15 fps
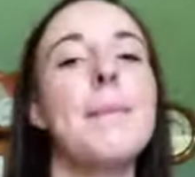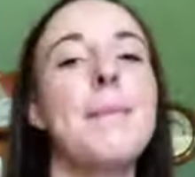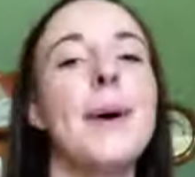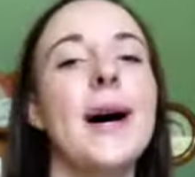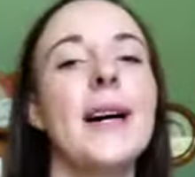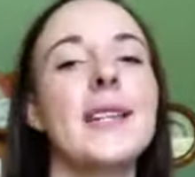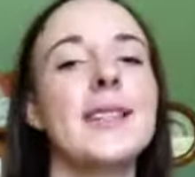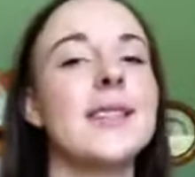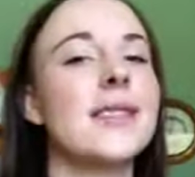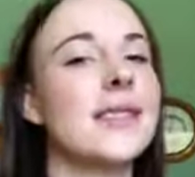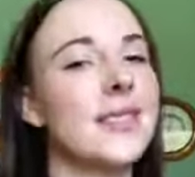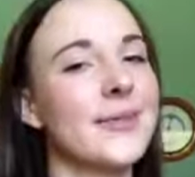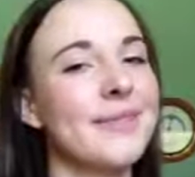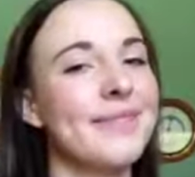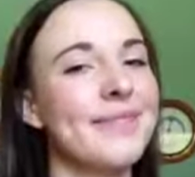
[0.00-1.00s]

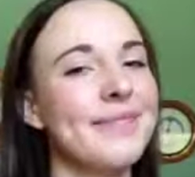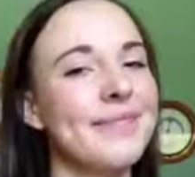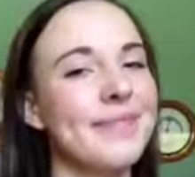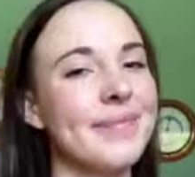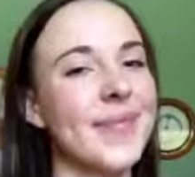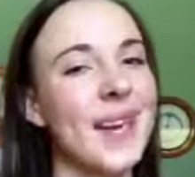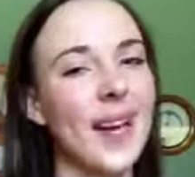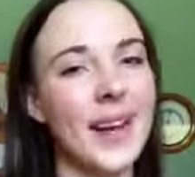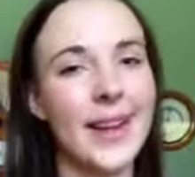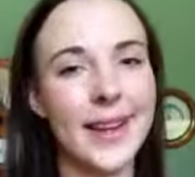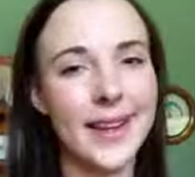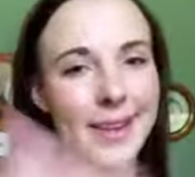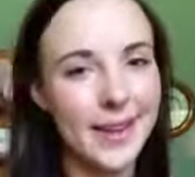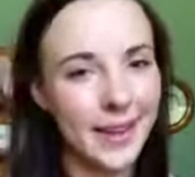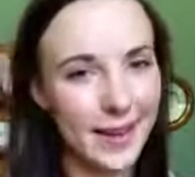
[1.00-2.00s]
but
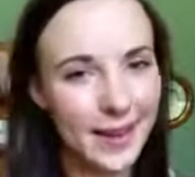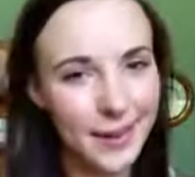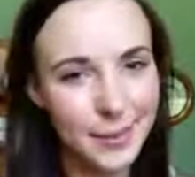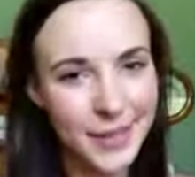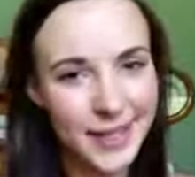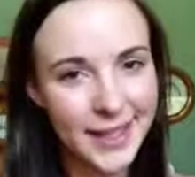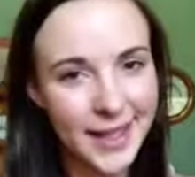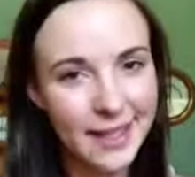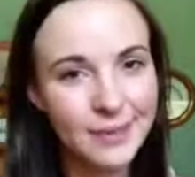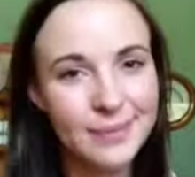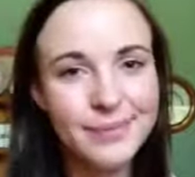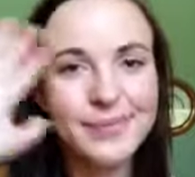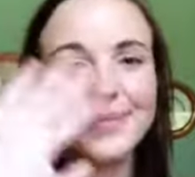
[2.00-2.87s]
I'm here now.